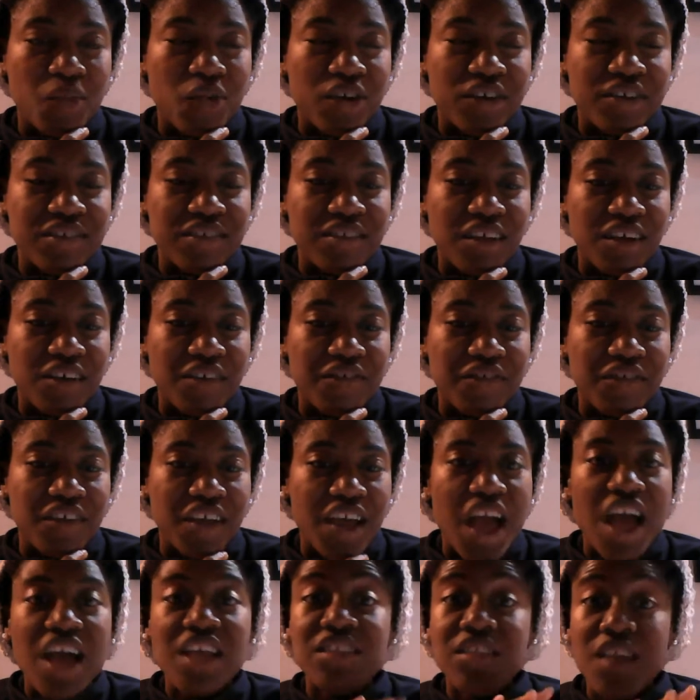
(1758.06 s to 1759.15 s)
stuff.
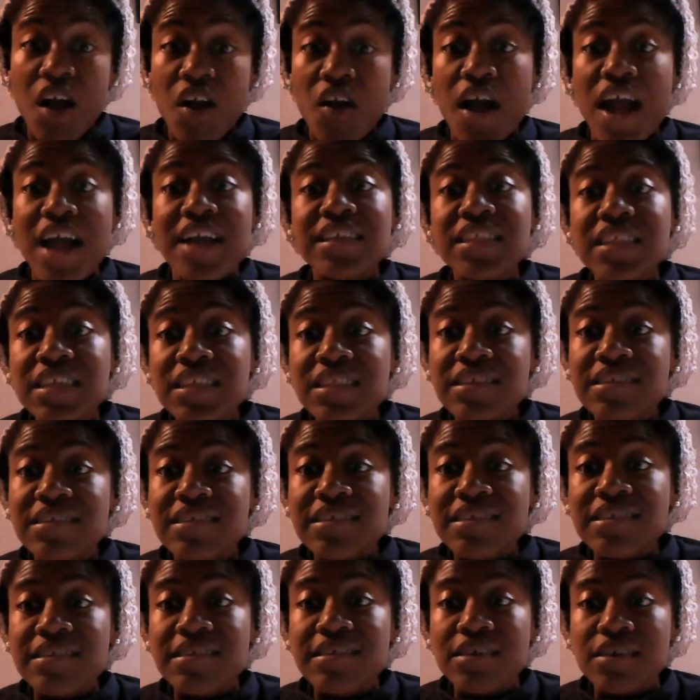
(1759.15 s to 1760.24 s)
No, I think this
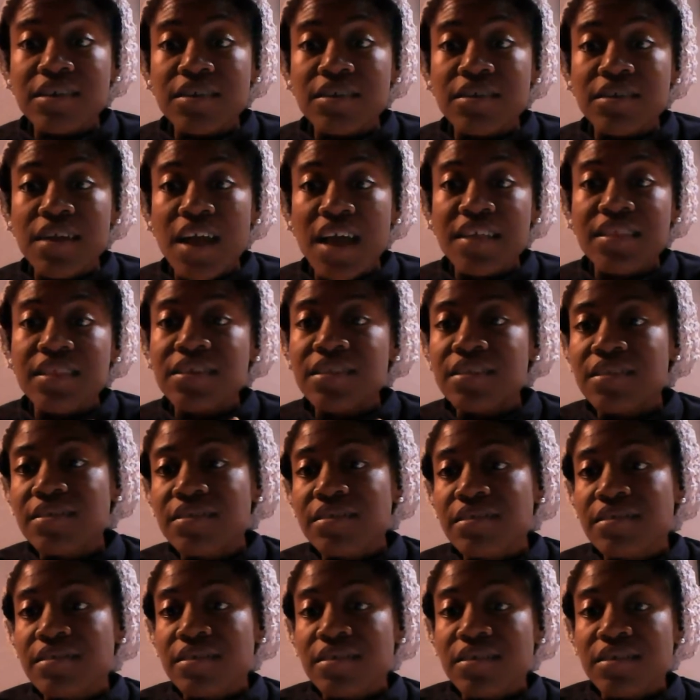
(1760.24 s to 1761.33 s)
is good. I think this
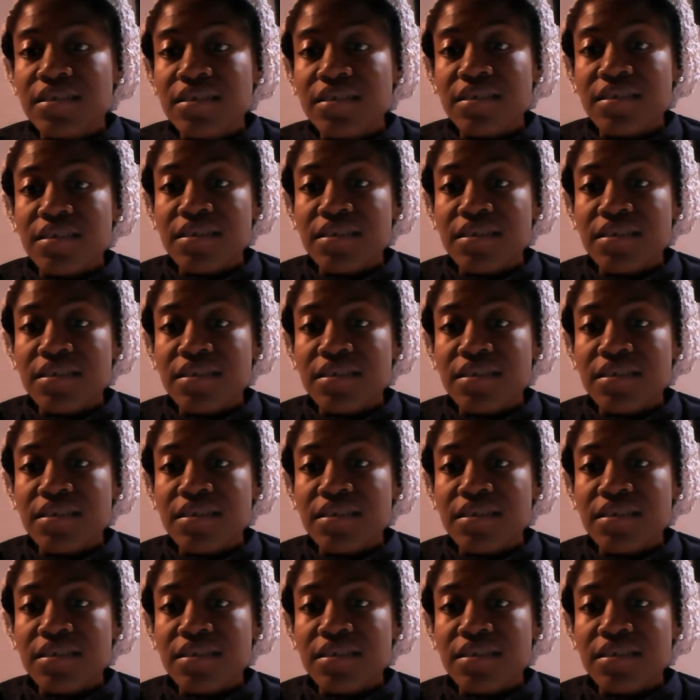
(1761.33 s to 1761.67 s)
is good.